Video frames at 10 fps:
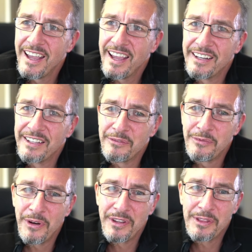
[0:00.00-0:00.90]
and
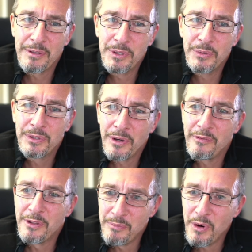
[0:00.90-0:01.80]
avoid the beauty
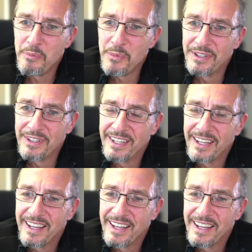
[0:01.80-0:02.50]
of the moment.